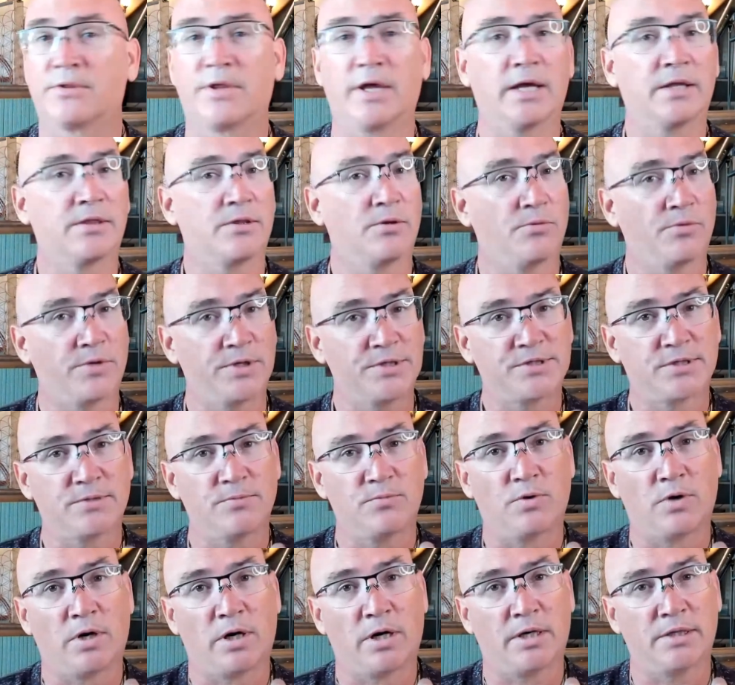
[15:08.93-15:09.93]
think the
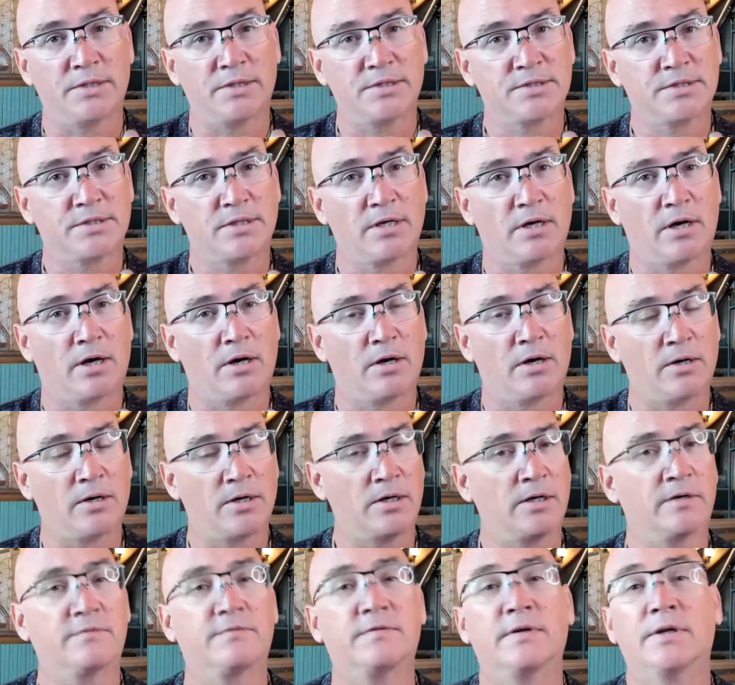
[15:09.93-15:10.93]
wisdom wands
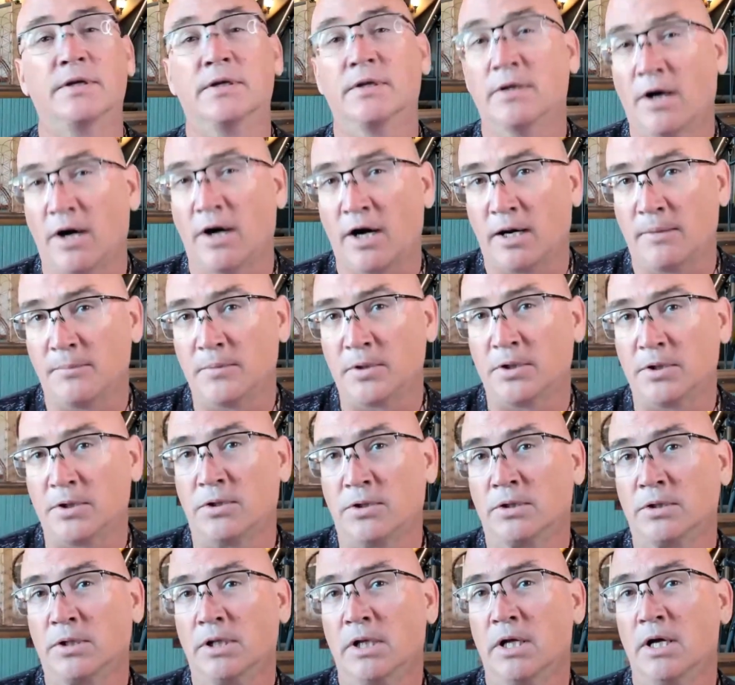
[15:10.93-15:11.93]
are
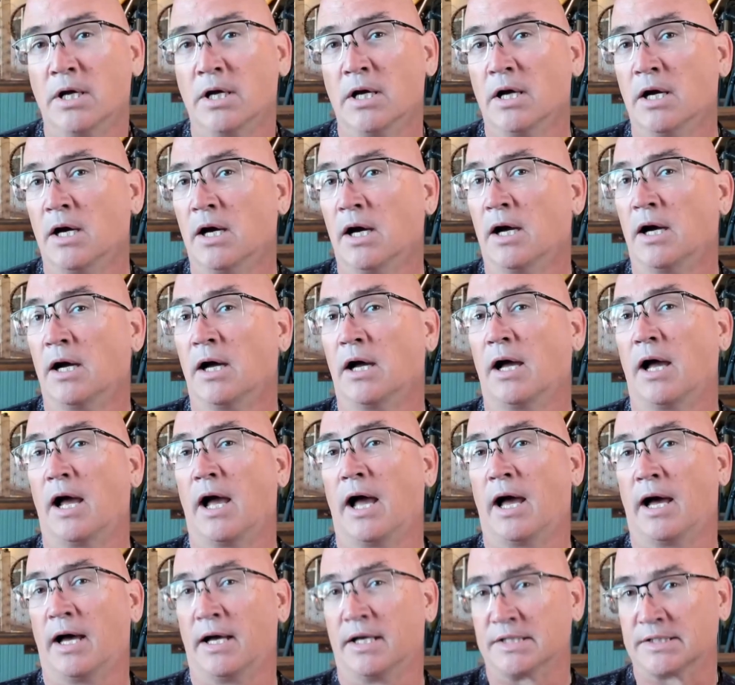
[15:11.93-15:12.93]
phenomenal,
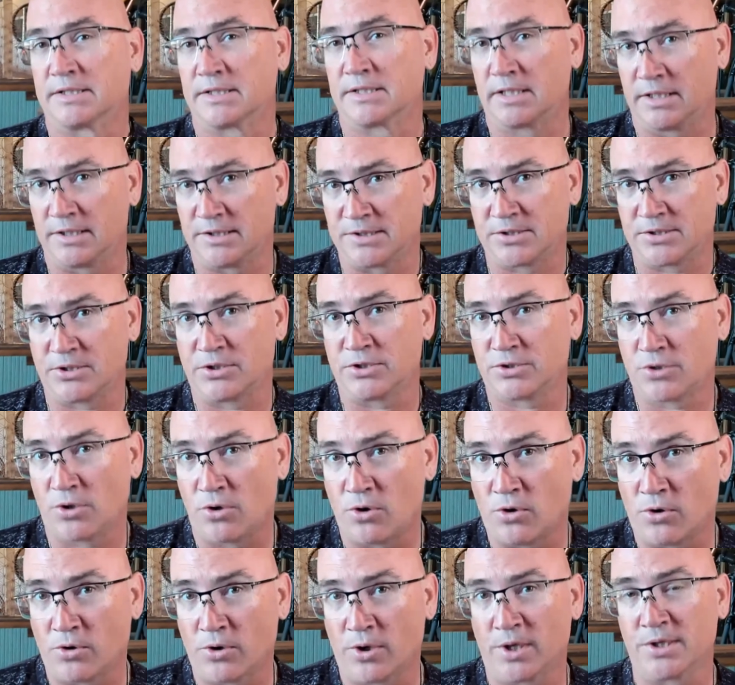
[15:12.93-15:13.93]
as is the
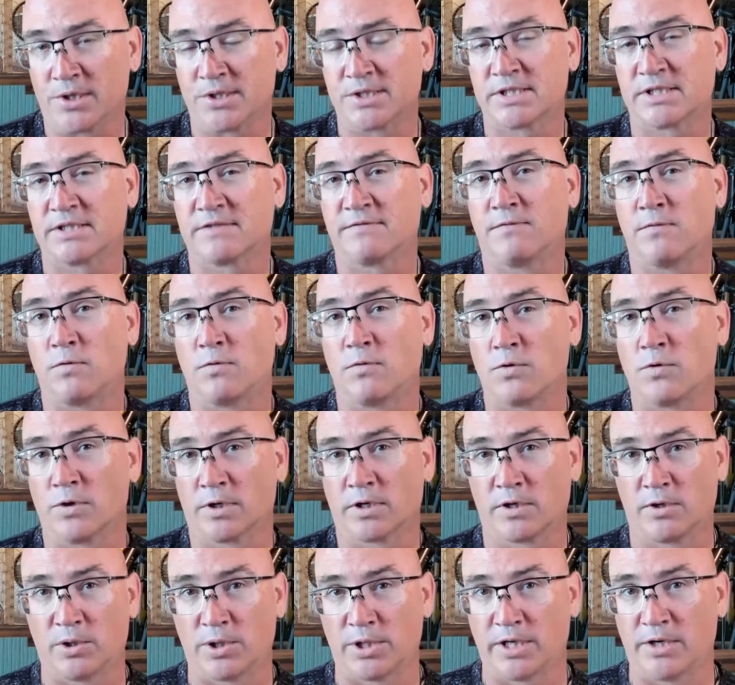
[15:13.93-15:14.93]
Torus for
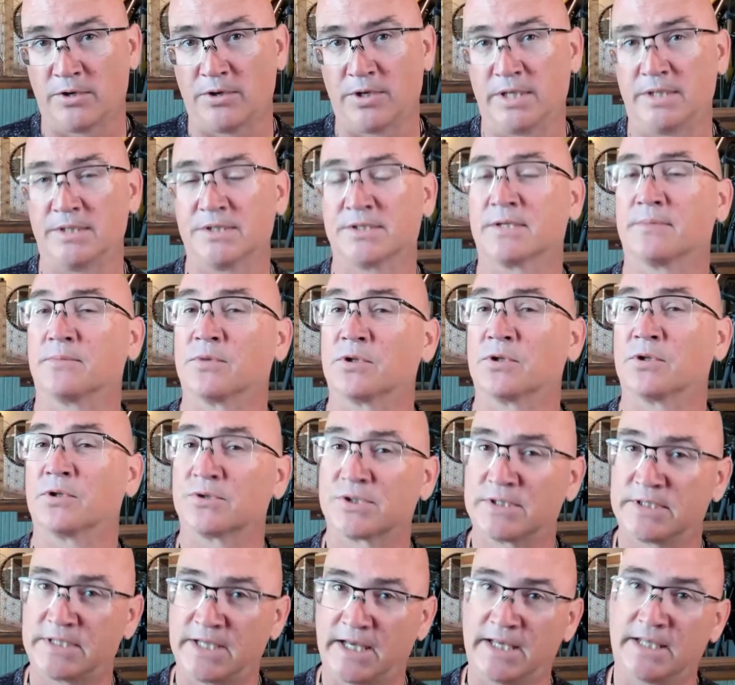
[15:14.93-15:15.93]
clearing some of
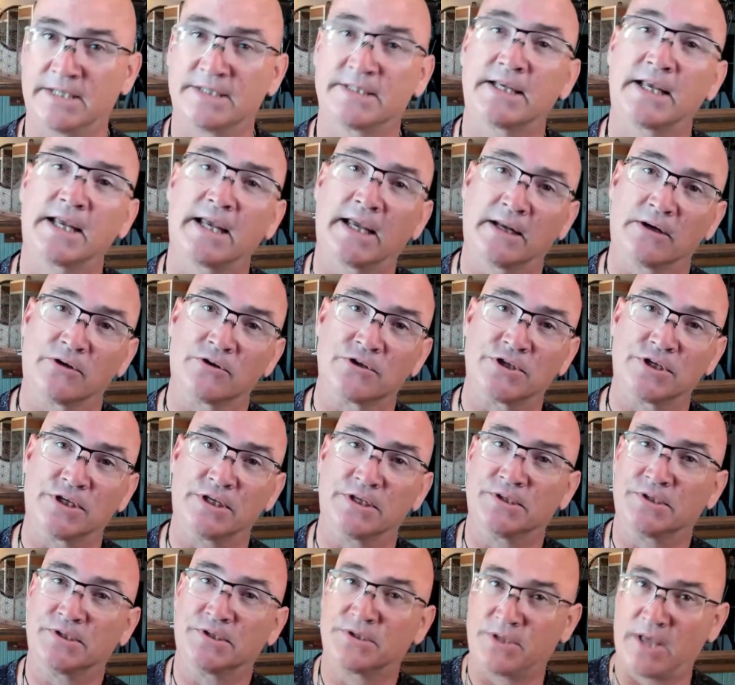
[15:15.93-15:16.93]
those dense
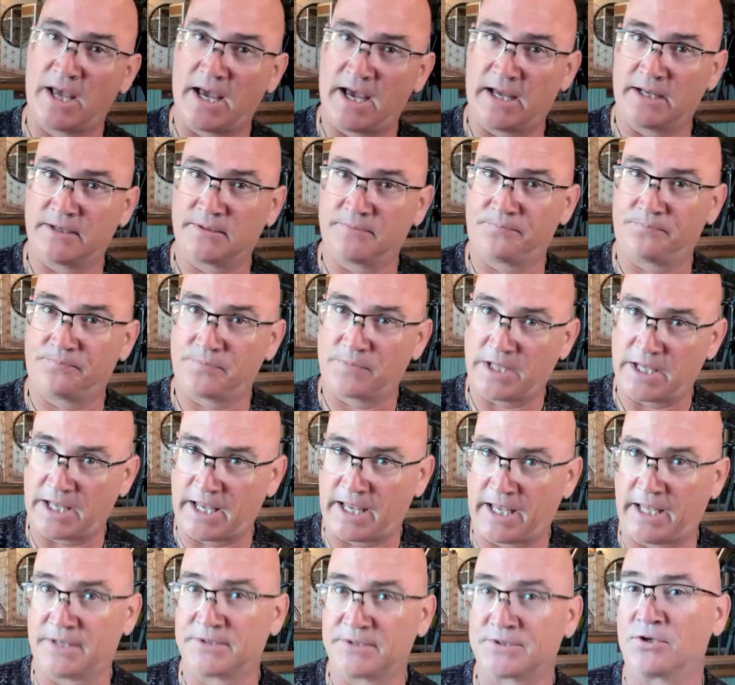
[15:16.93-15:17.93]
energies that
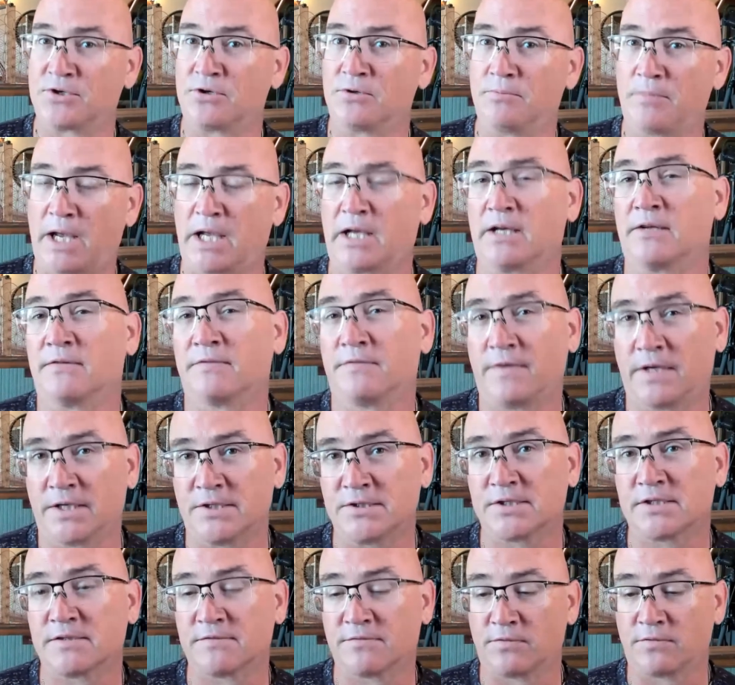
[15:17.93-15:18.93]
Cancer
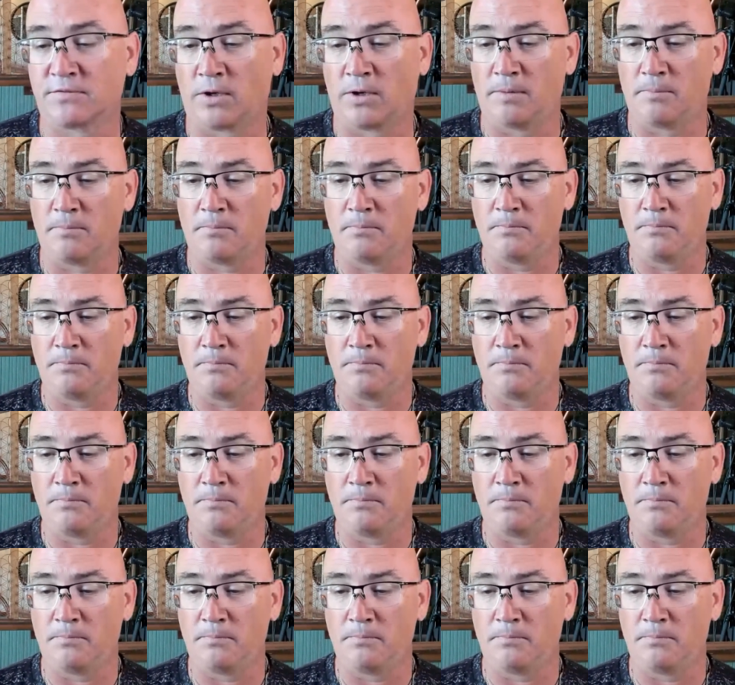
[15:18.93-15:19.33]
manifests from.